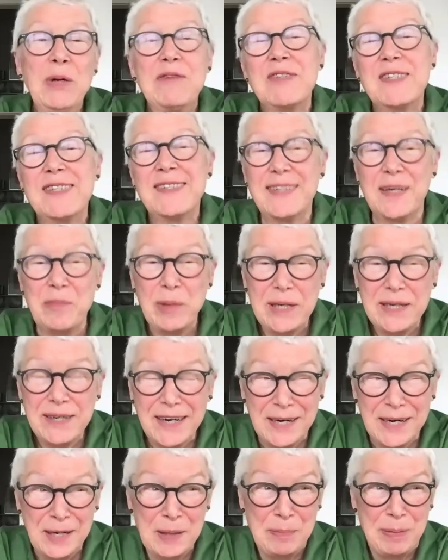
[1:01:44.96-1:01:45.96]
have a
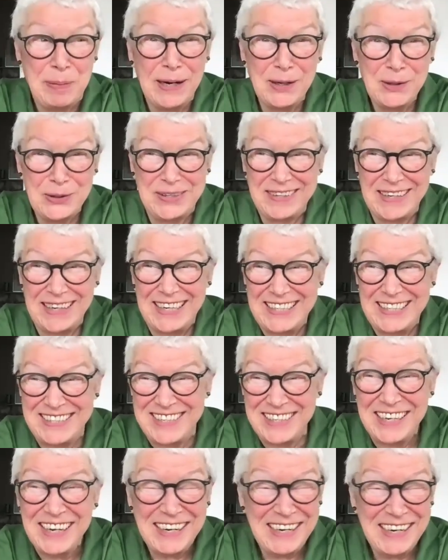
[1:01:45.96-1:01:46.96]
seminar about
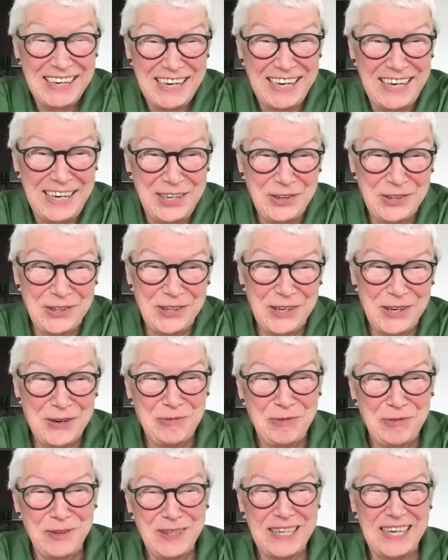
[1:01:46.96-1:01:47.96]
that? I don't
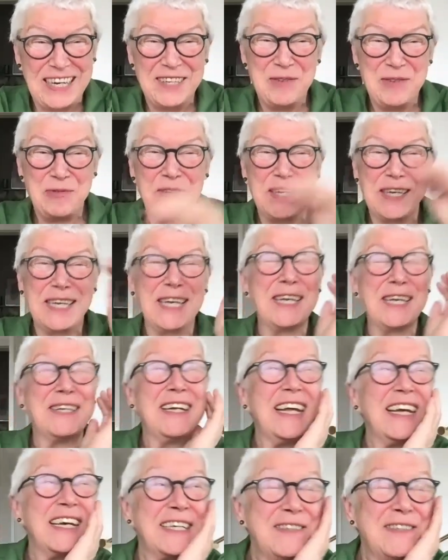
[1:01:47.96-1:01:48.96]
know if I
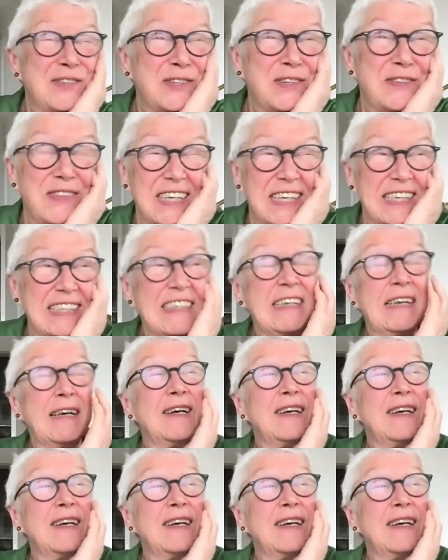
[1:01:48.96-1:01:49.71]
can answer that.